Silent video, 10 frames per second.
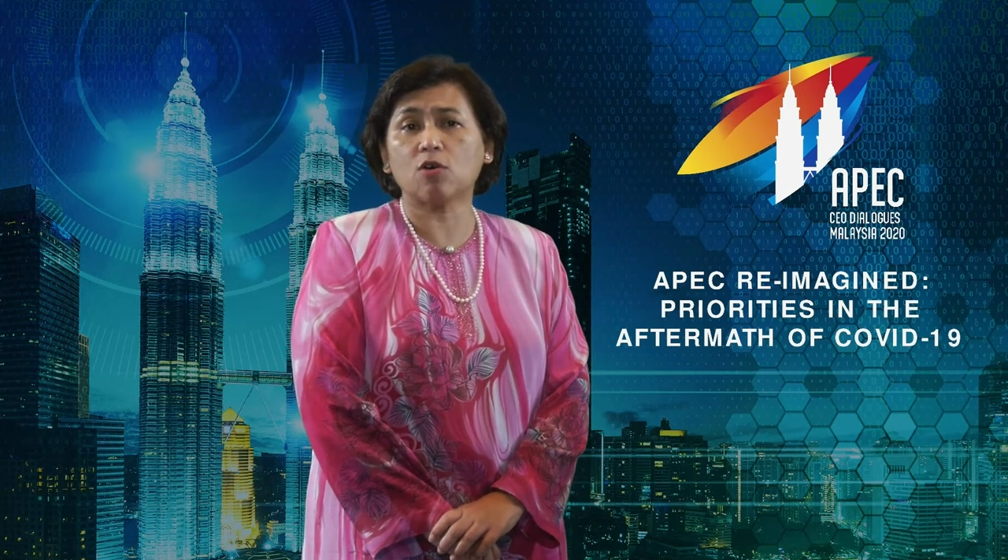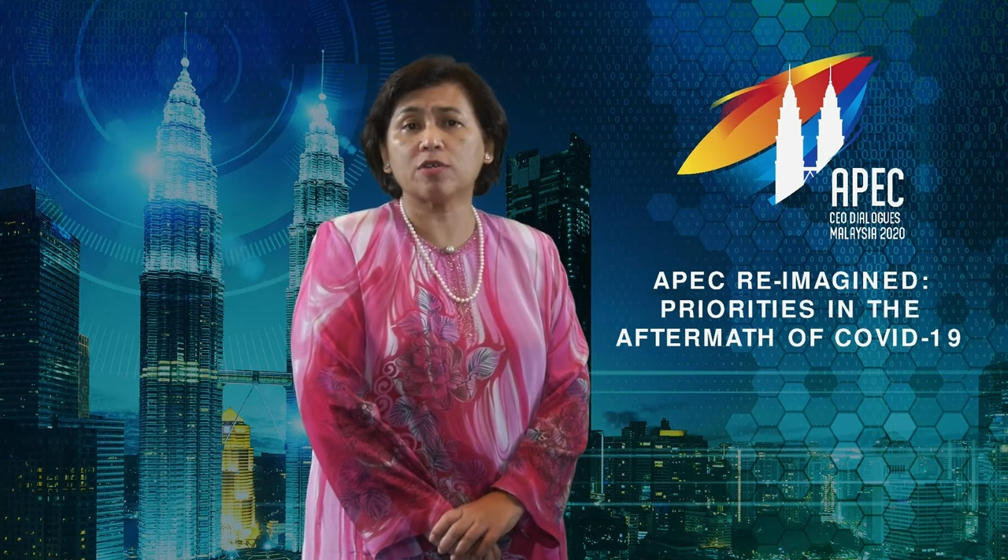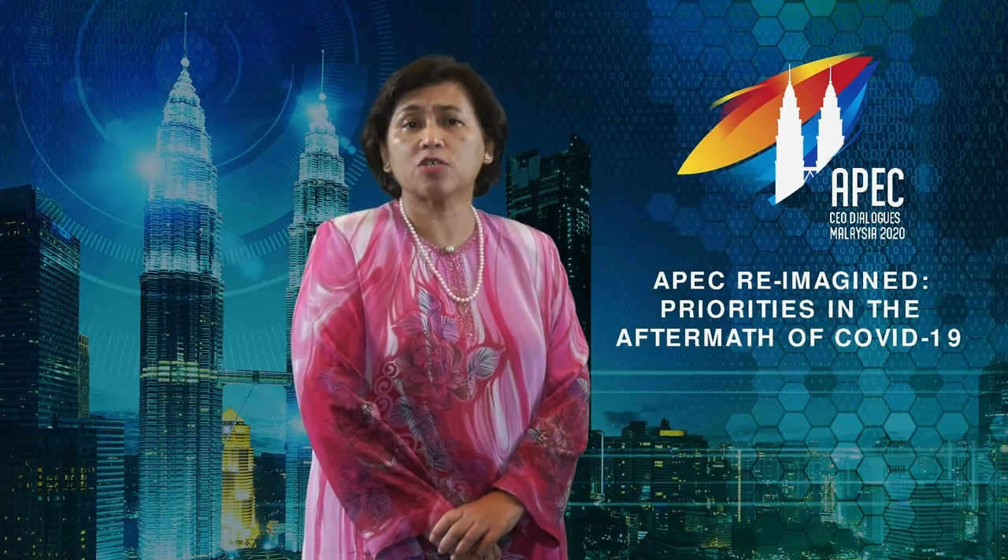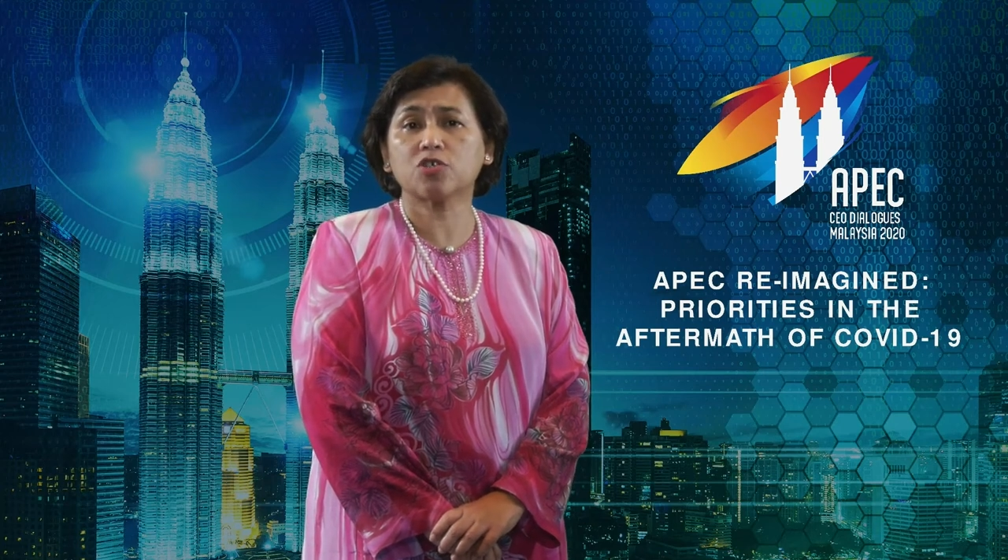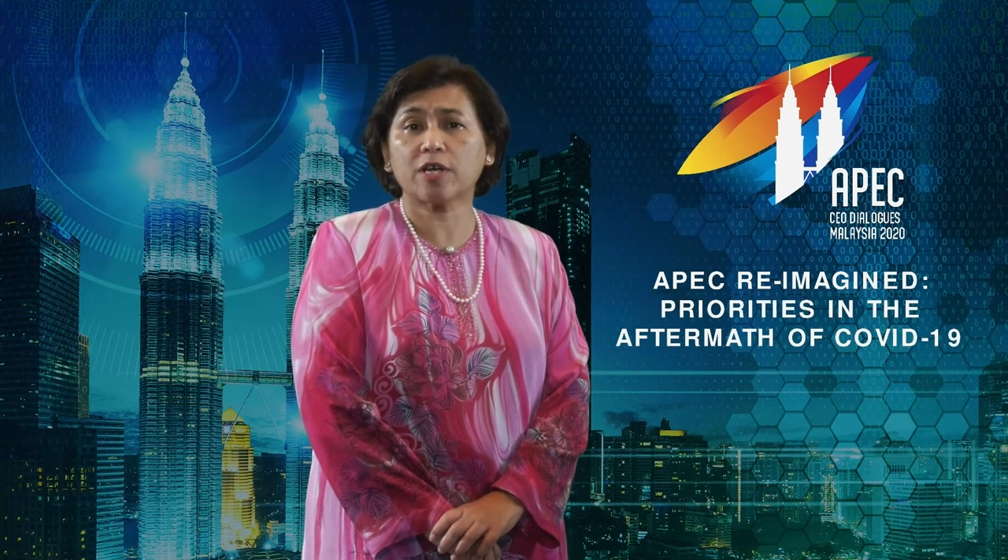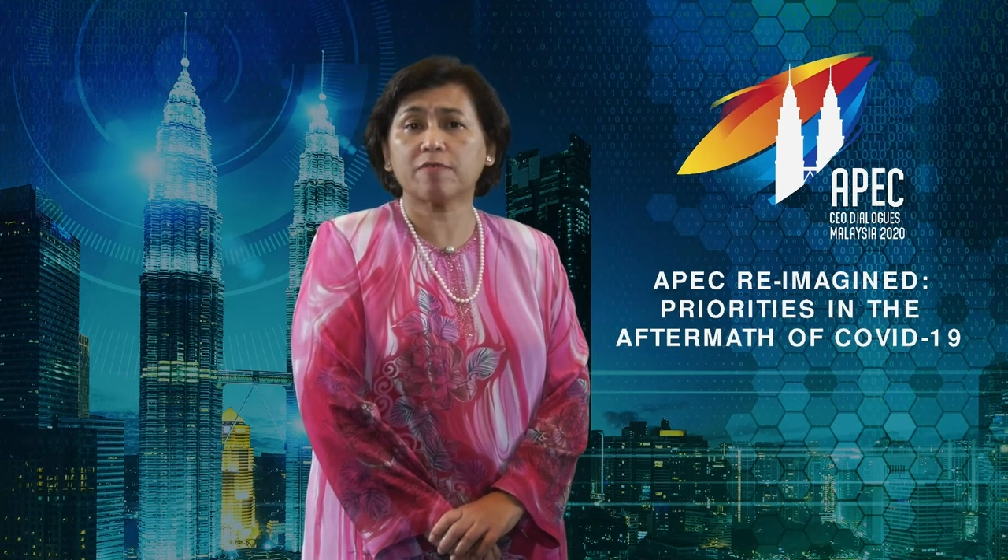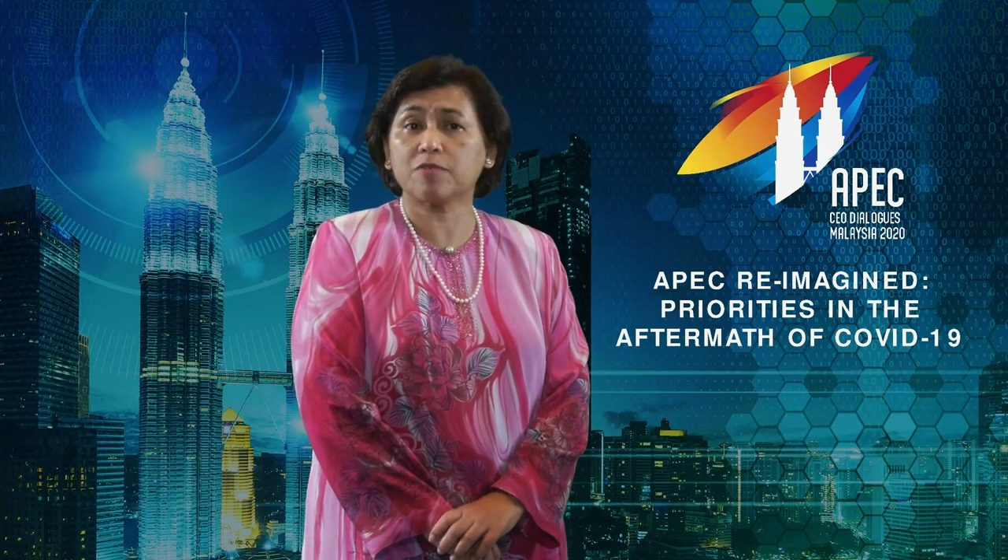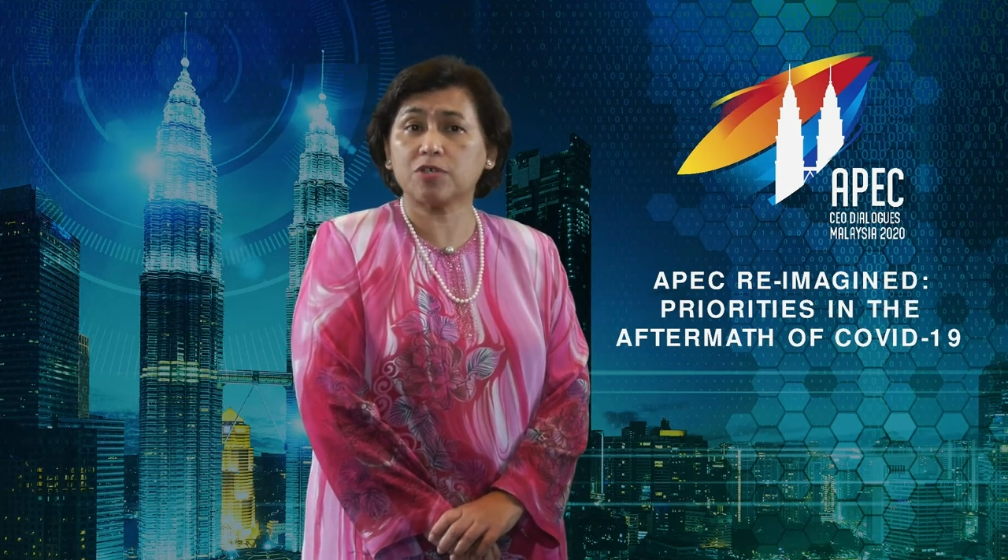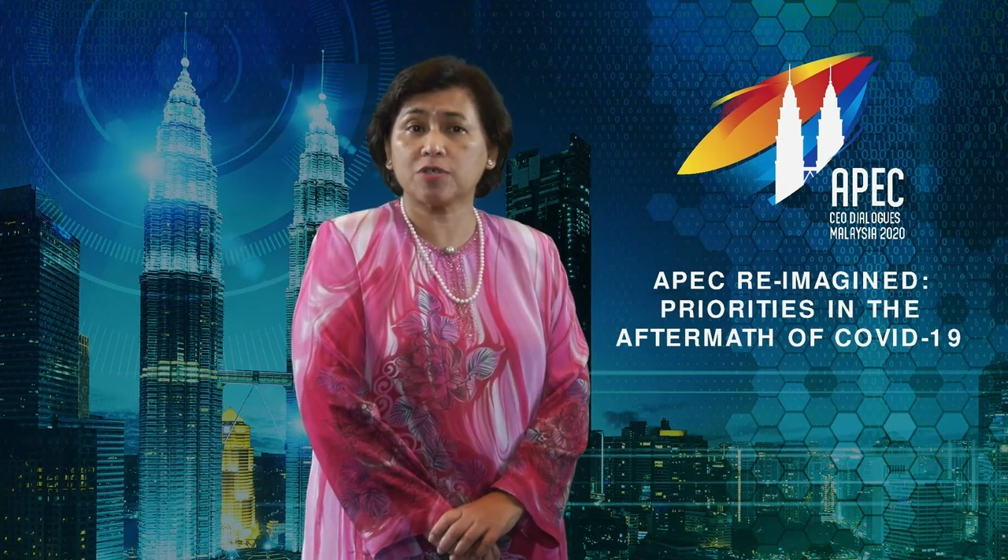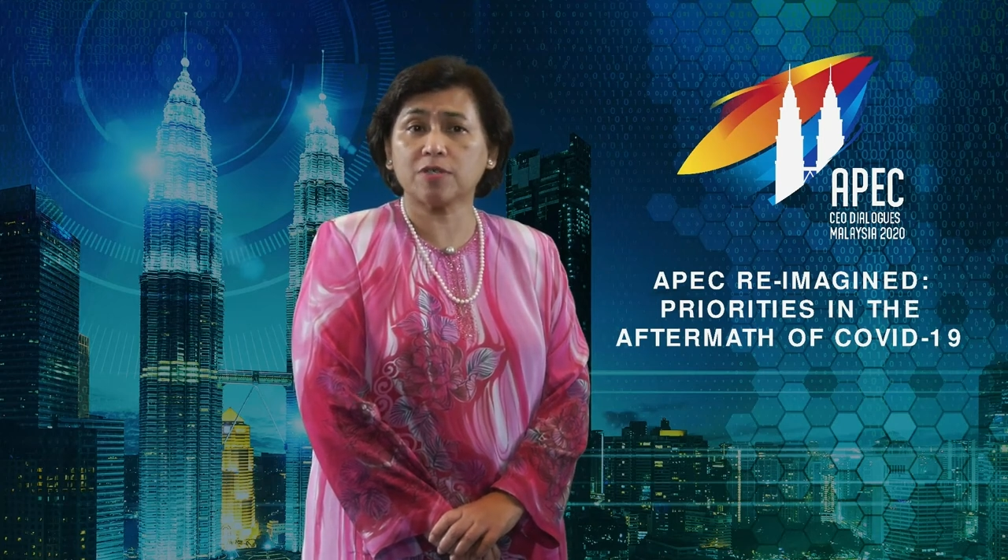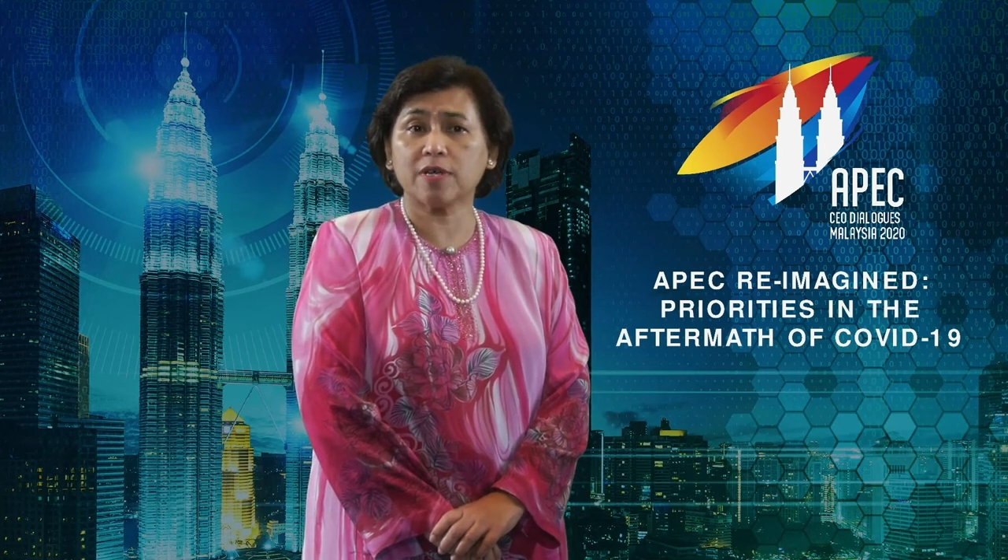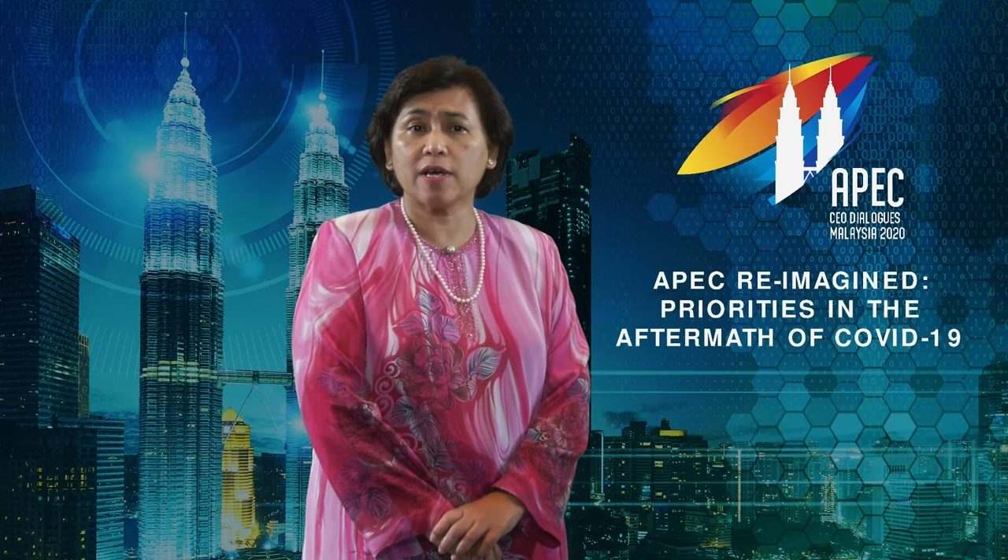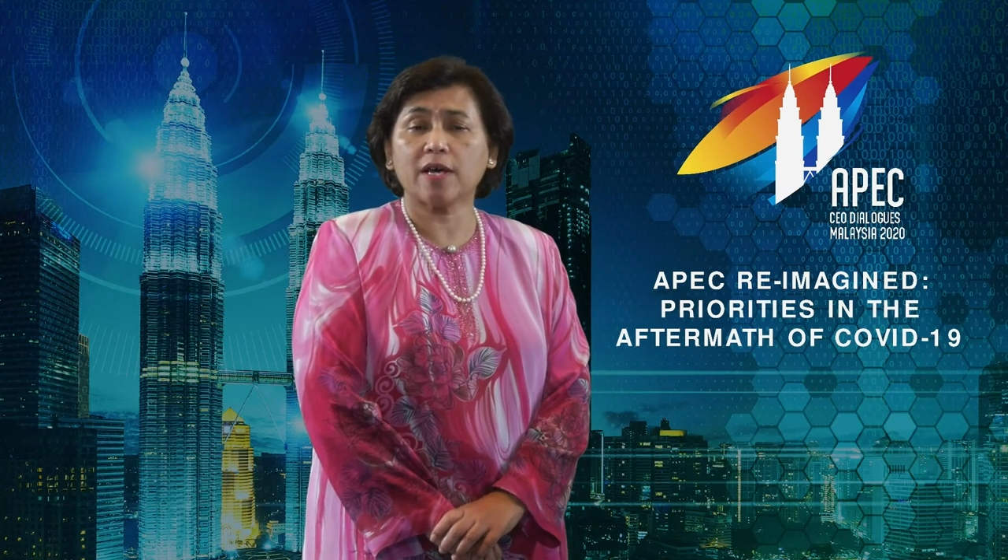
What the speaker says: on a shared vision